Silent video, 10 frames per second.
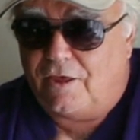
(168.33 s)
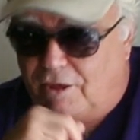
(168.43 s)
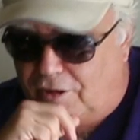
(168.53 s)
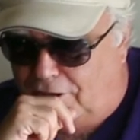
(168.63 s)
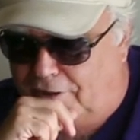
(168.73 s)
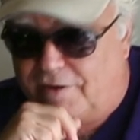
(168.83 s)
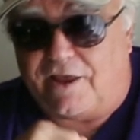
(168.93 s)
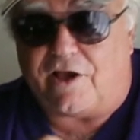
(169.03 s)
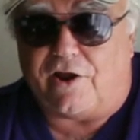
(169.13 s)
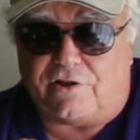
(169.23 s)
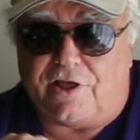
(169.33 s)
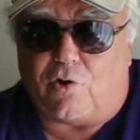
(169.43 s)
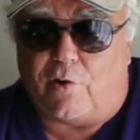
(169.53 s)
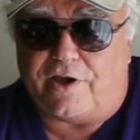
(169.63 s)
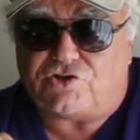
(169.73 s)
And they're
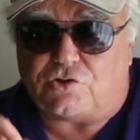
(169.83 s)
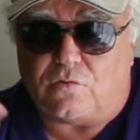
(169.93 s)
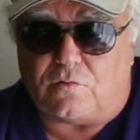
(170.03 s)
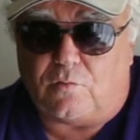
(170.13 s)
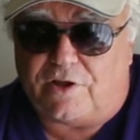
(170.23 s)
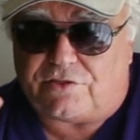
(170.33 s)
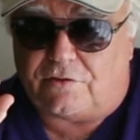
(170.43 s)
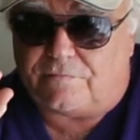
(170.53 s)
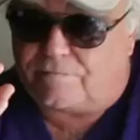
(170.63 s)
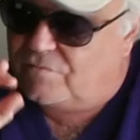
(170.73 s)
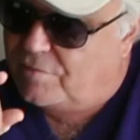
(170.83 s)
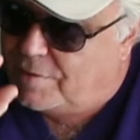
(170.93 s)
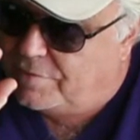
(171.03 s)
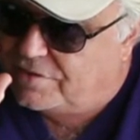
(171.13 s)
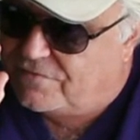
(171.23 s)
going to,
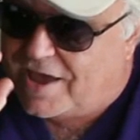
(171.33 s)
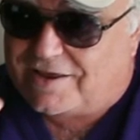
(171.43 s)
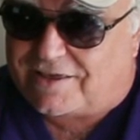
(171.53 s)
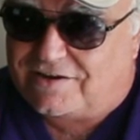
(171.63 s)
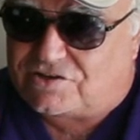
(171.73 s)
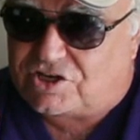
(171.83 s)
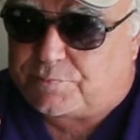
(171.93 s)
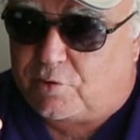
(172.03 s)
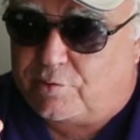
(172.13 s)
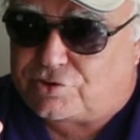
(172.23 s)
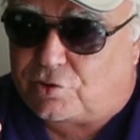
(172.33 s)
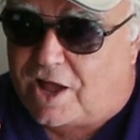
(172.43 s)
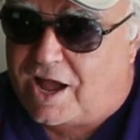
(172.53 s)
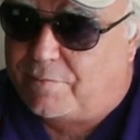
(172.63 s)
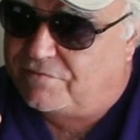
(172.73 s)
remember the Vatican is the spiritual
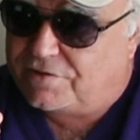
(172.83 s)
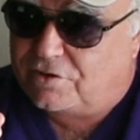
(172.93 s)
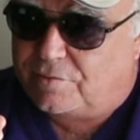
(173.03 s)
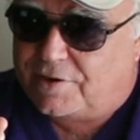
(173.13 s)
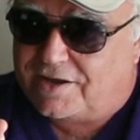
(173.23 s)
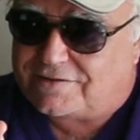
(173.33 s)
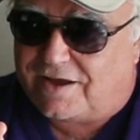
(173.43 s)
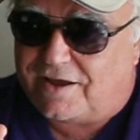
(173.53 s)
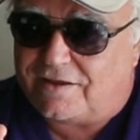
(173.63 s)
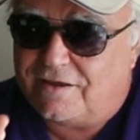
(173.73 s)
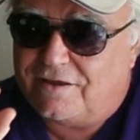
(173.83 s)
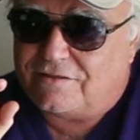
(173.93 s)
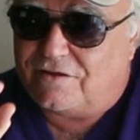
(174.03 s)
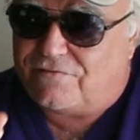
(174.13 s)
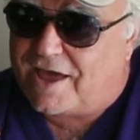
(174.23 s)
arm of the Illuminati.
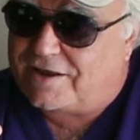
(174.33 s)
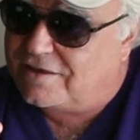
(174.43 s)
The Vatican